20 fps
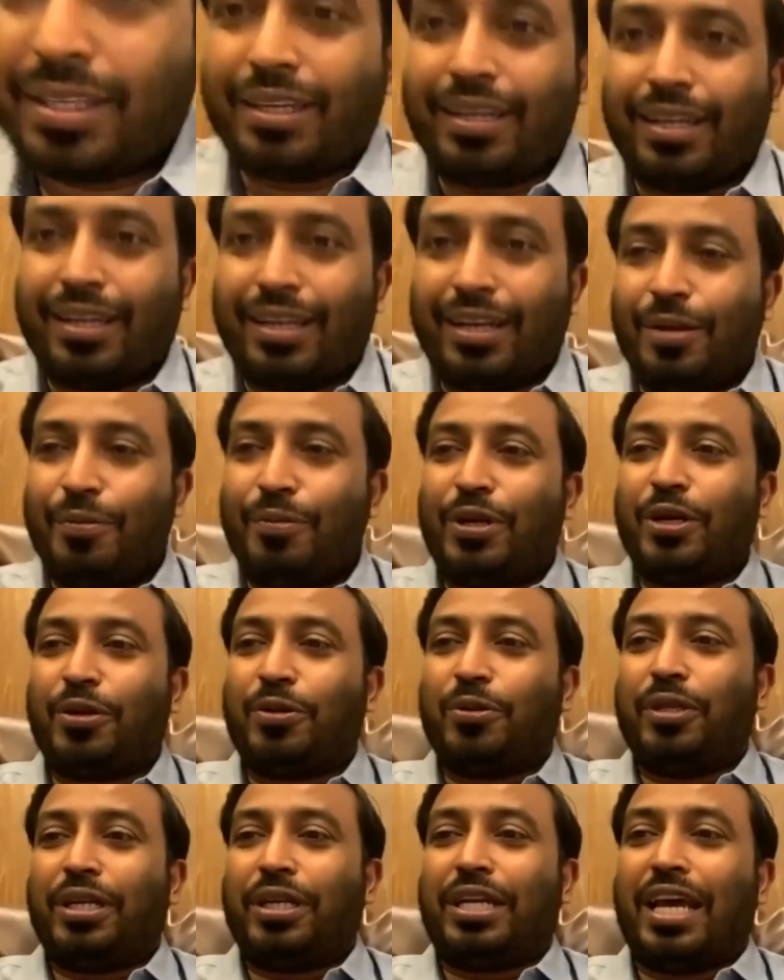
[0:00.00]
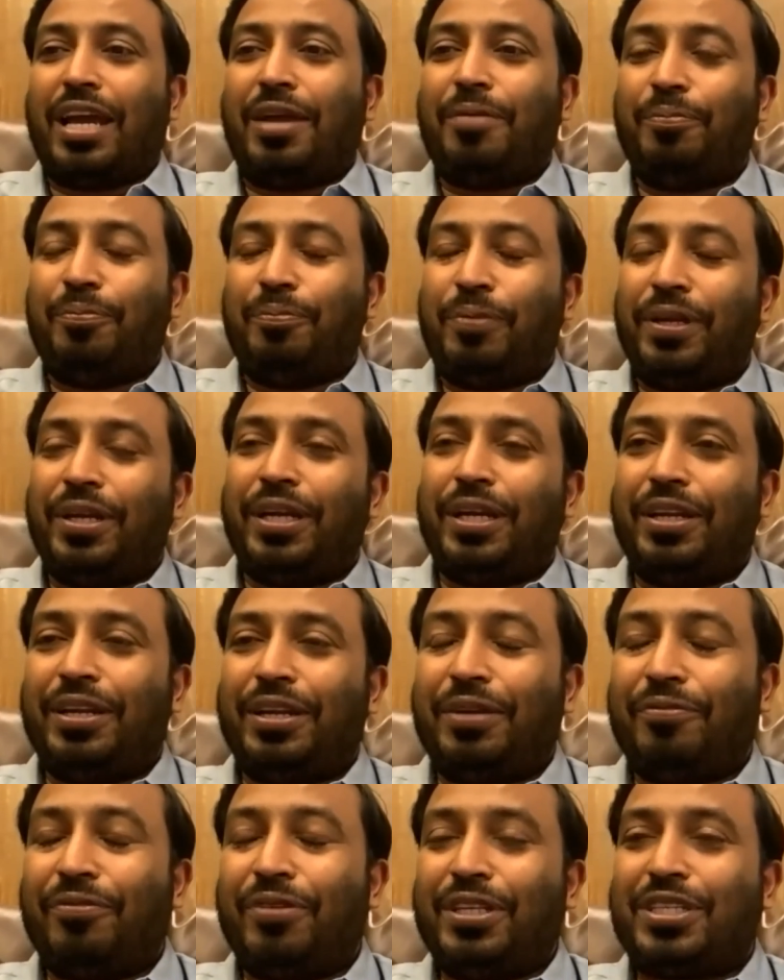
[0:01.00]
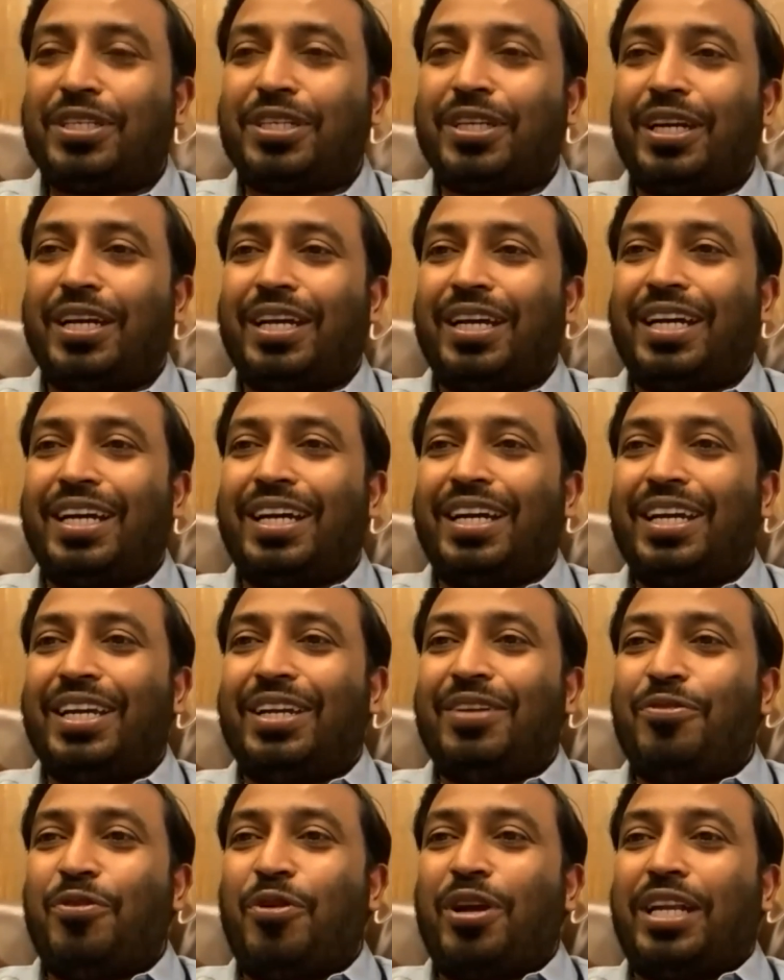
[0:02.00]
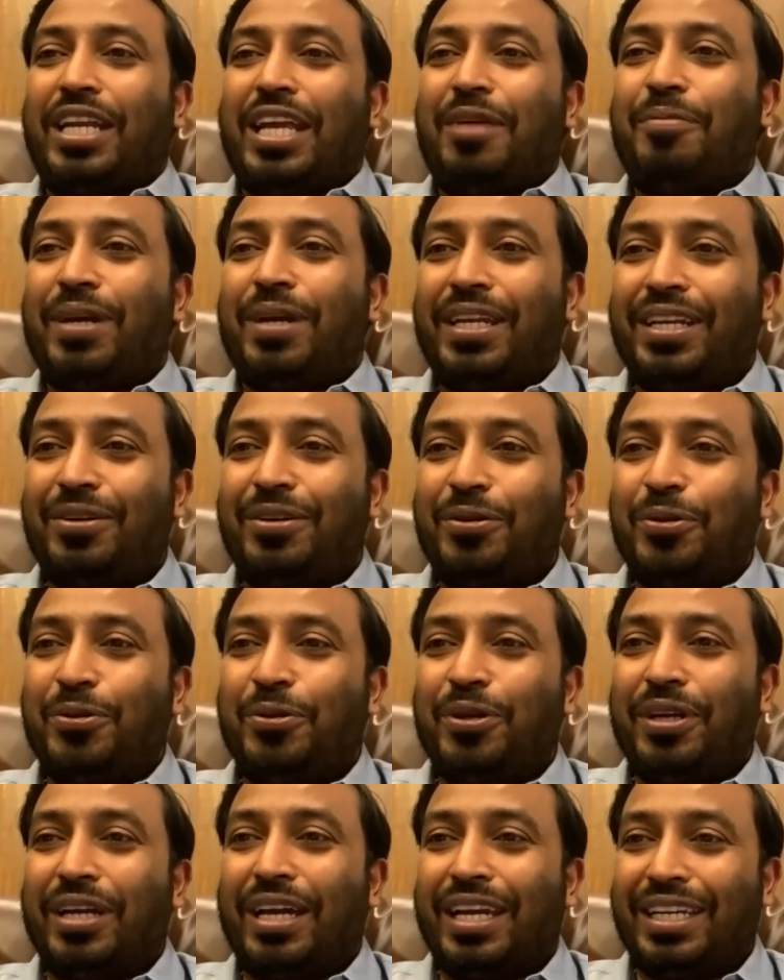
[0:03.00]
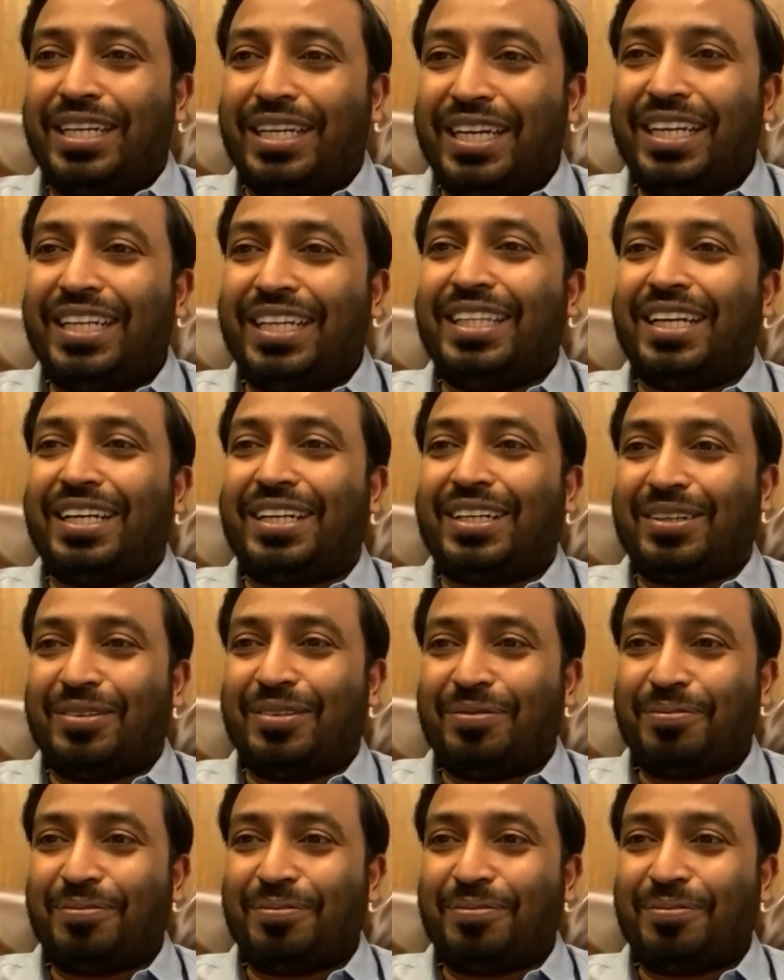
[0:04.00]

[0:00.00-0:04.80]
limited to the time period in which, in what time I need that.